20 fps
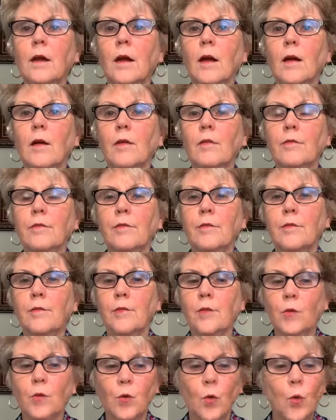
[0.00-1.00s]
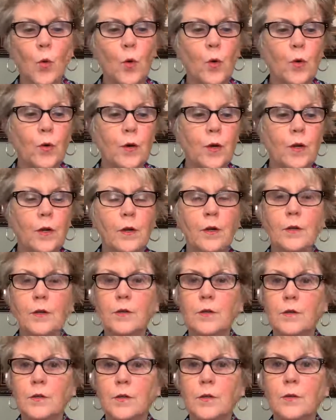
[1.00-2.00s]
of the Lord
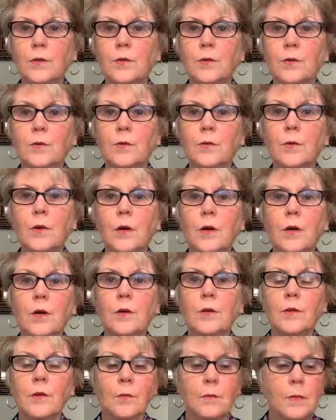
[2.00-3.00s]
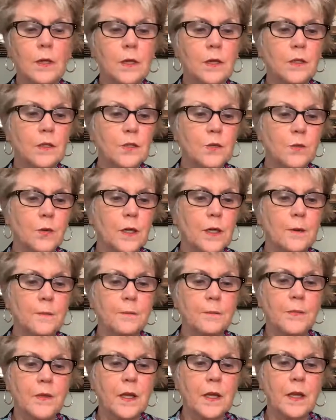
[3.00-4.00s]
to the ministry.
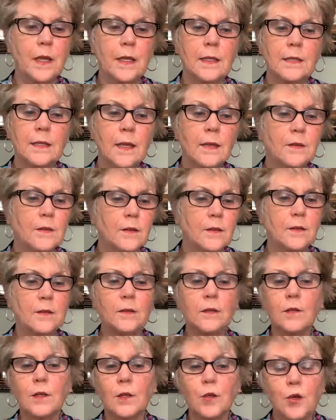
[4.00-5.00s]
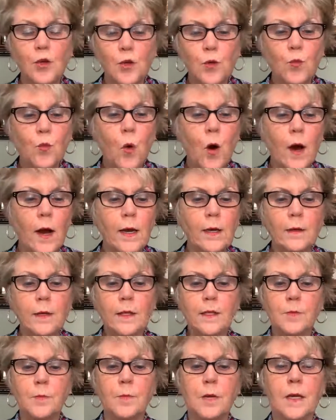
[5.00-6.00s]
it's like the new wine
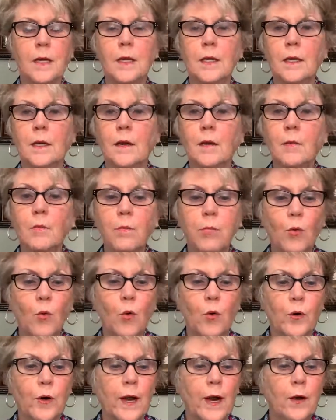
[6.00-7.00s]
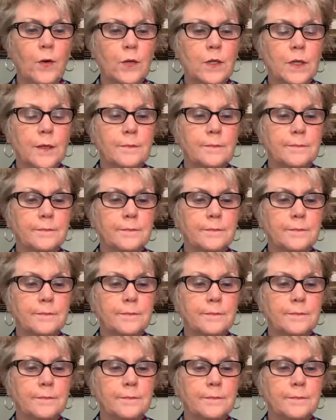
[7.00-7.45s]
that's being poured out.